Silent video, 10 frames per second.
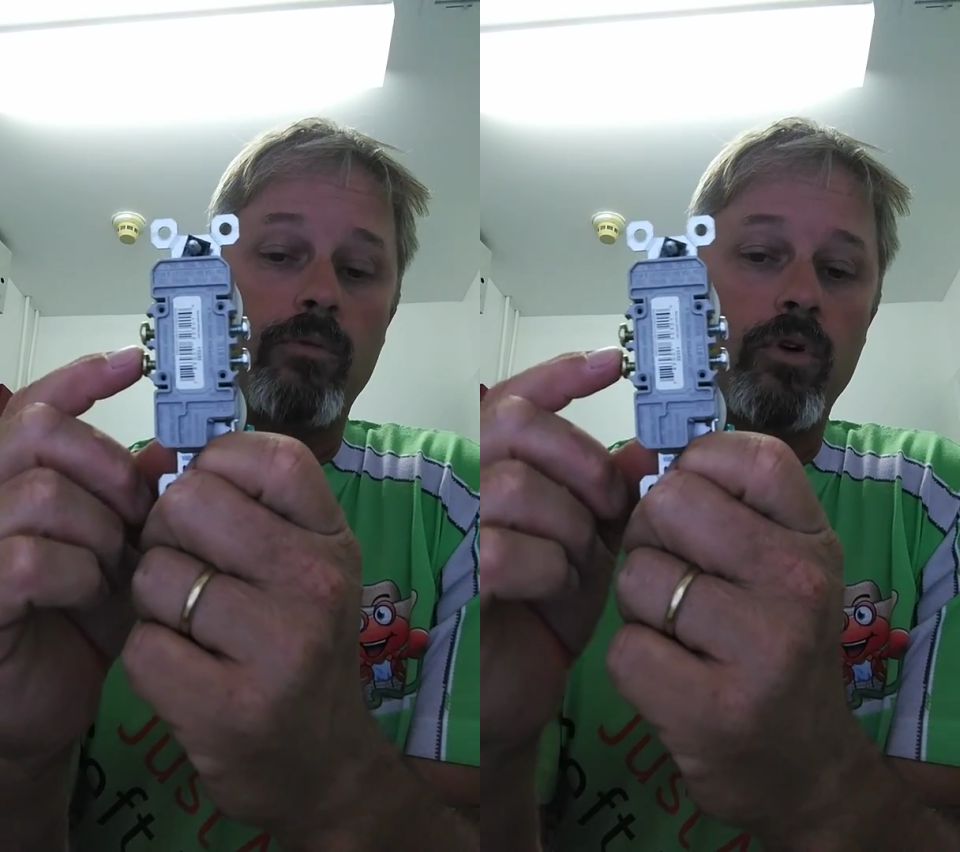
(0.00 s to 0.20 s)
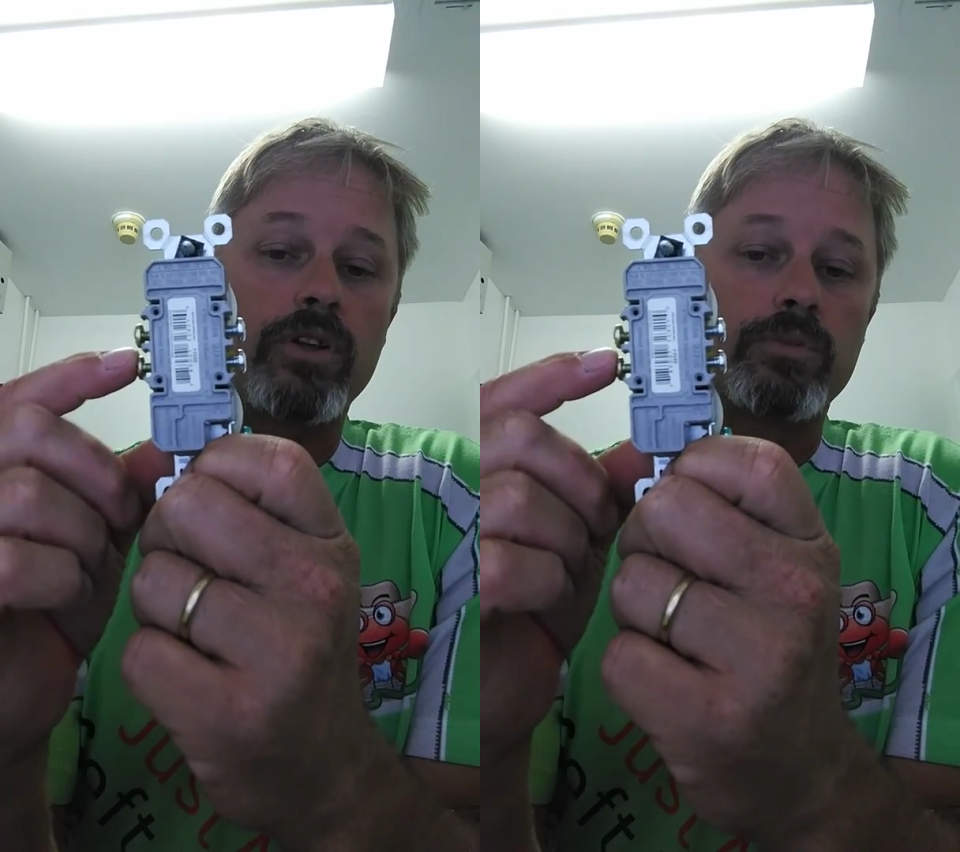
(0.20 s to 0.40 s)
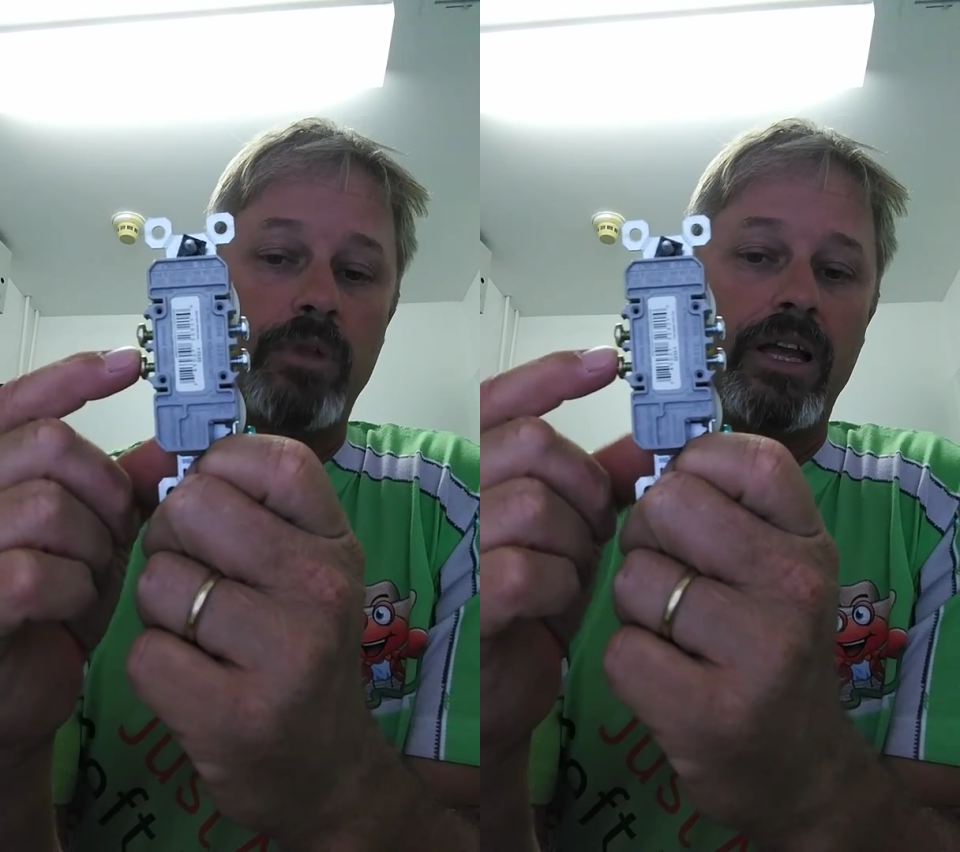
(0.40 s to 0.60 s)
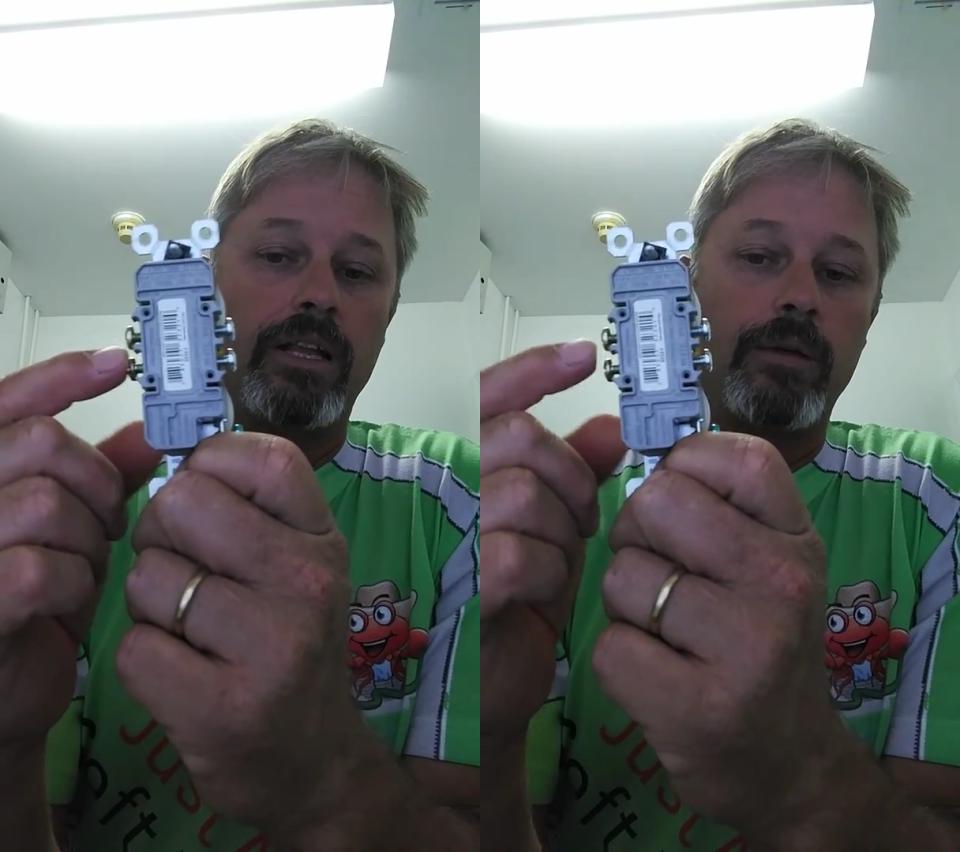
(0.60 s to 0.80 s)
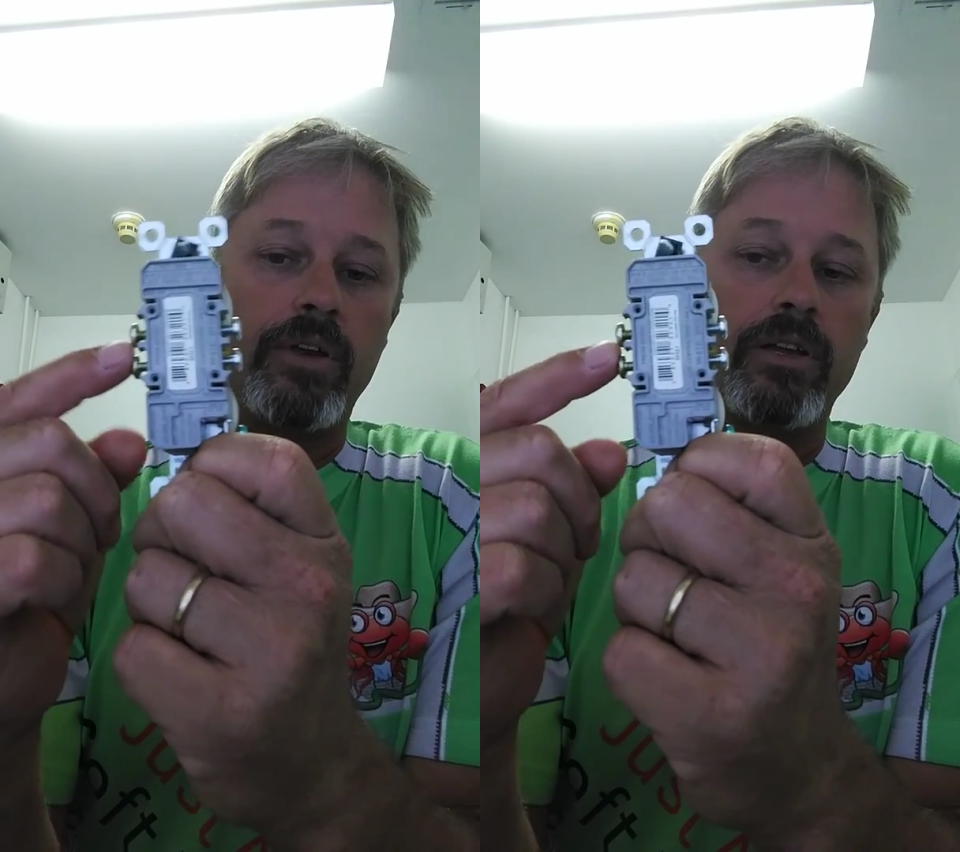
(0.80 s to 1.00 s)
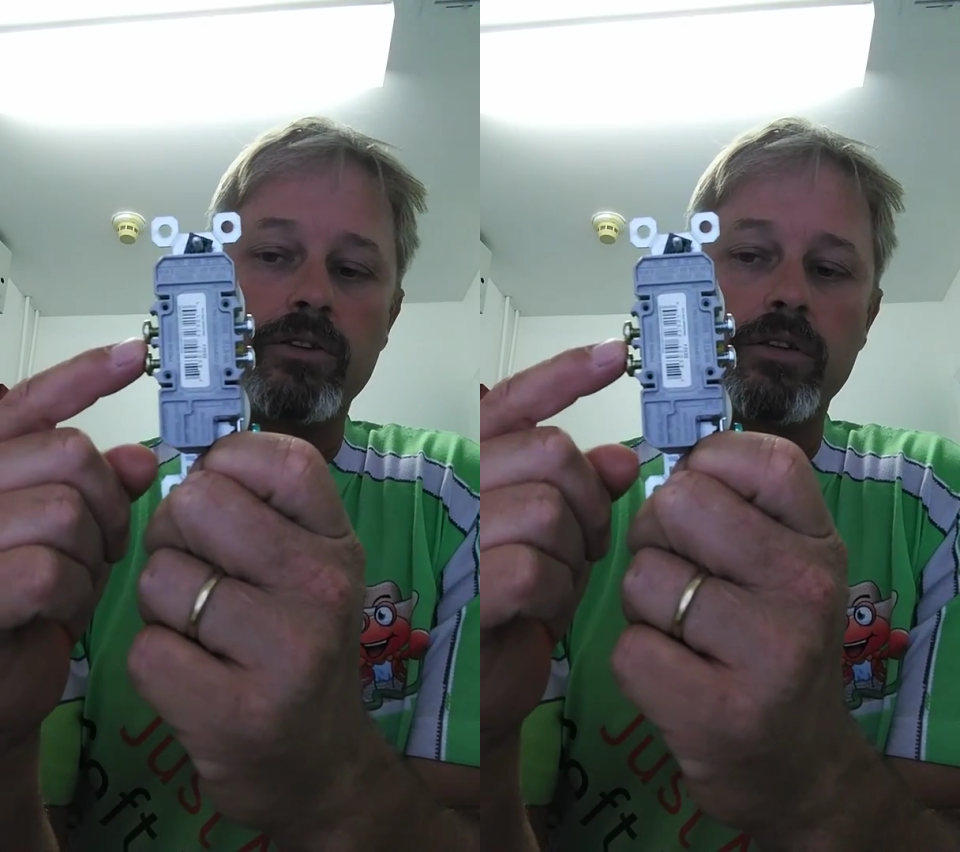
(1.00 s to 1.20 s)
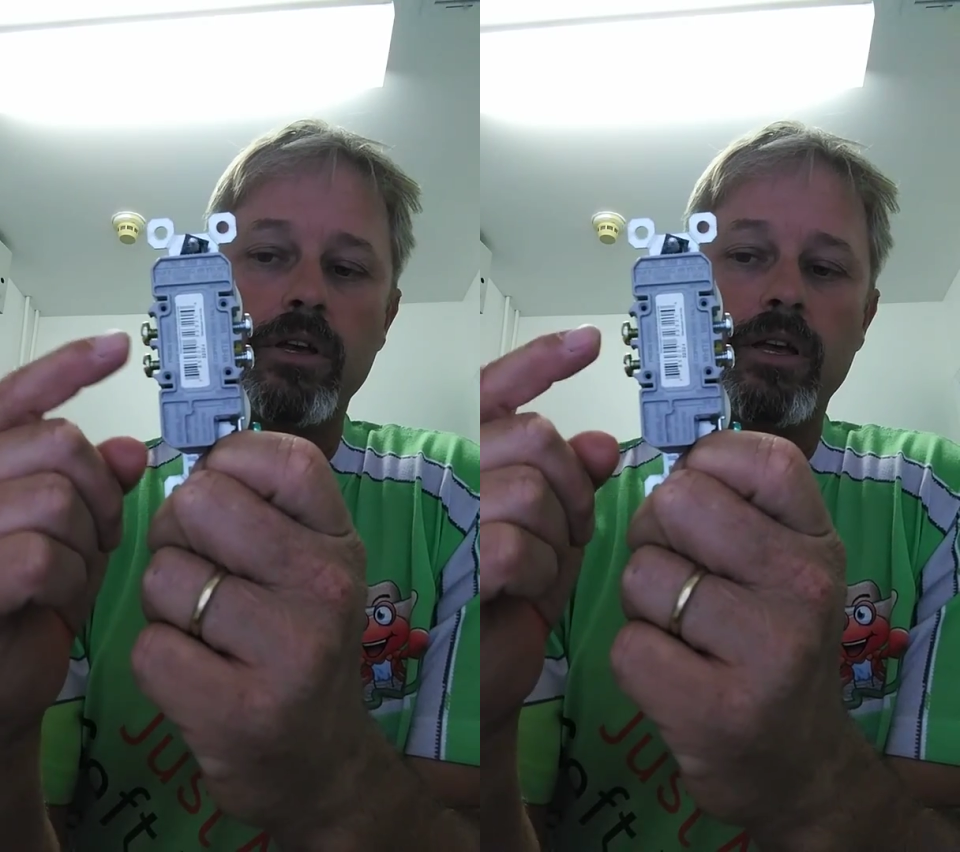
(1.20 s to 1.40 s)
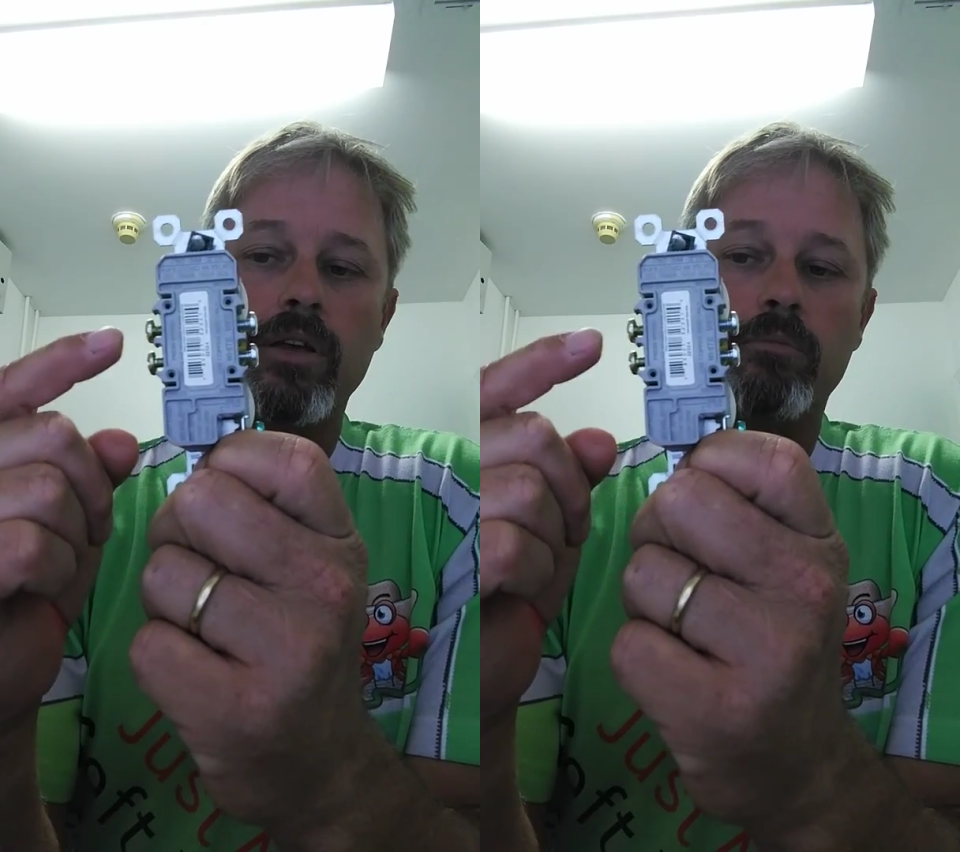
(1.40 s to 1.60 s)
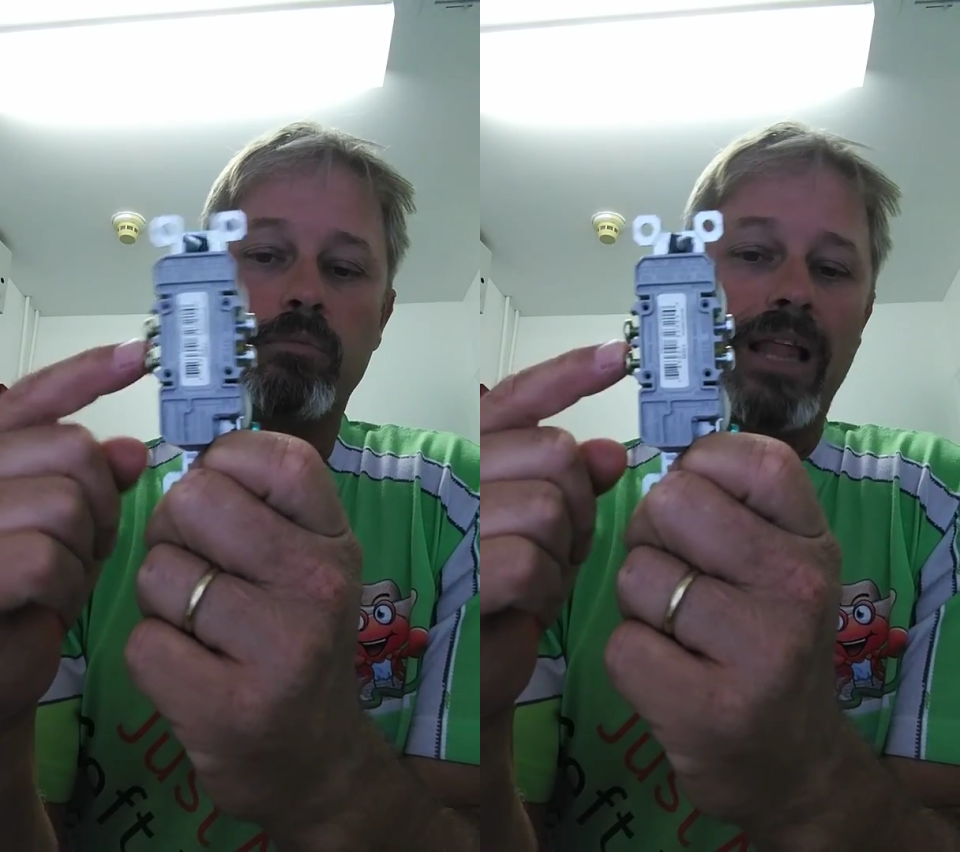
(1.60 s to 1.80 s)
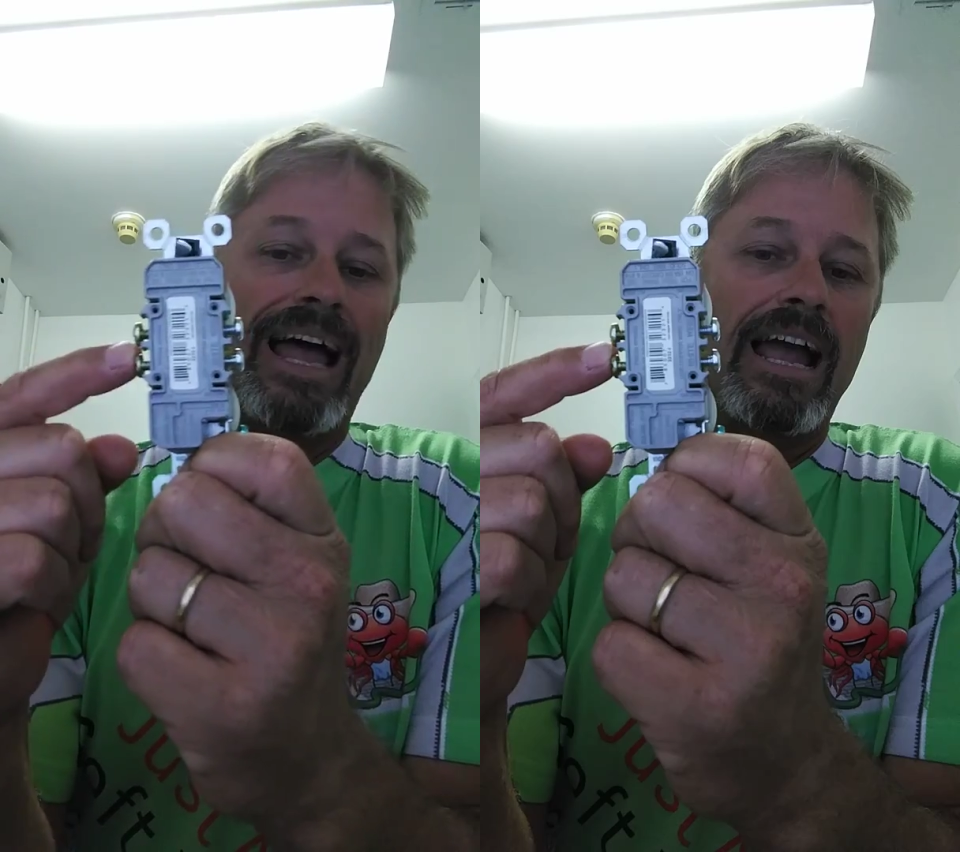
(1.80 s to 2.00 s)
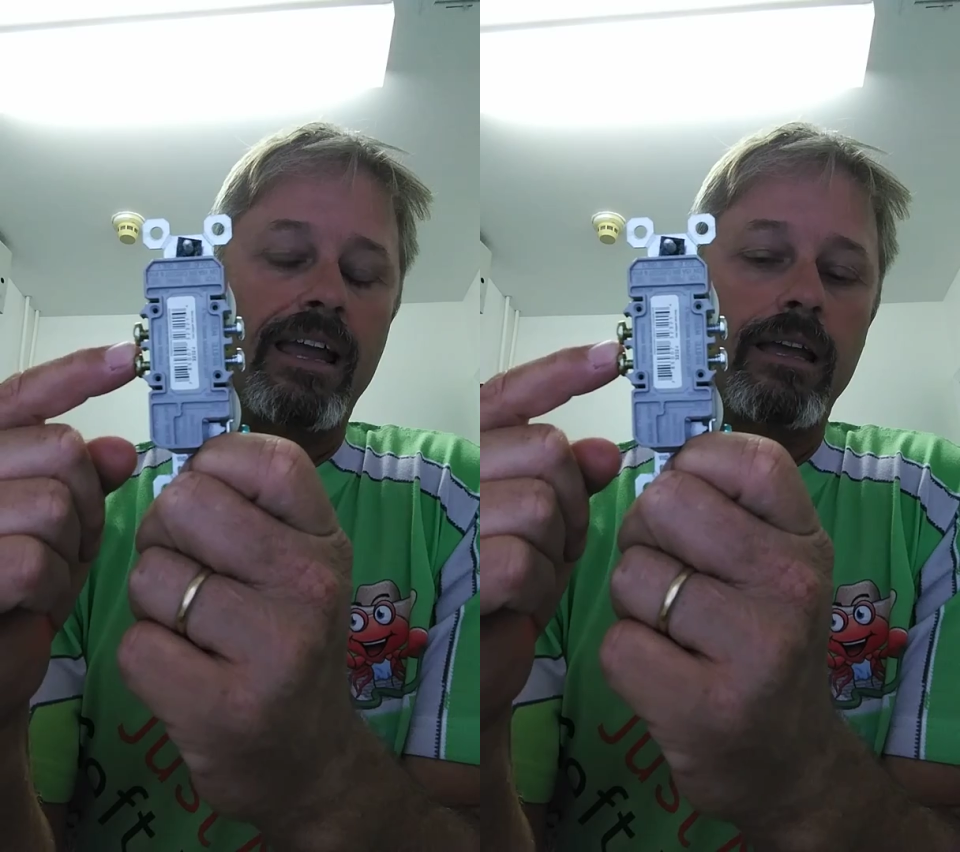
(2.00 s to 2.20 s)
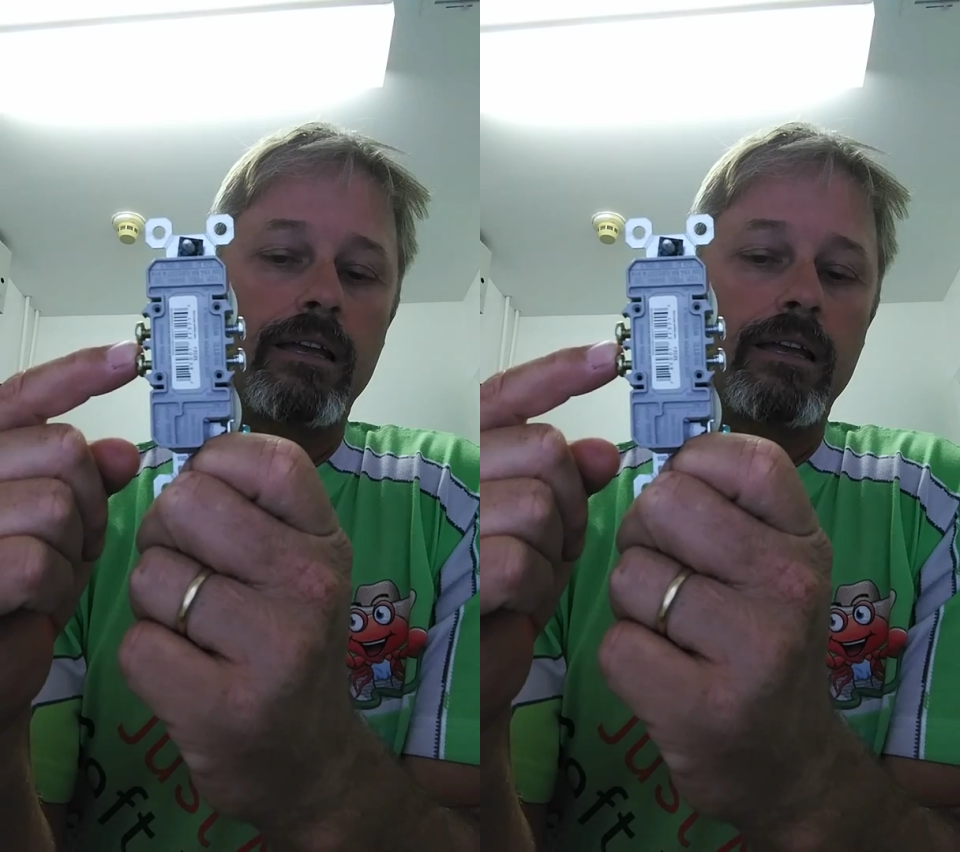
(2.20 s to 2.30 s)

or explain them is black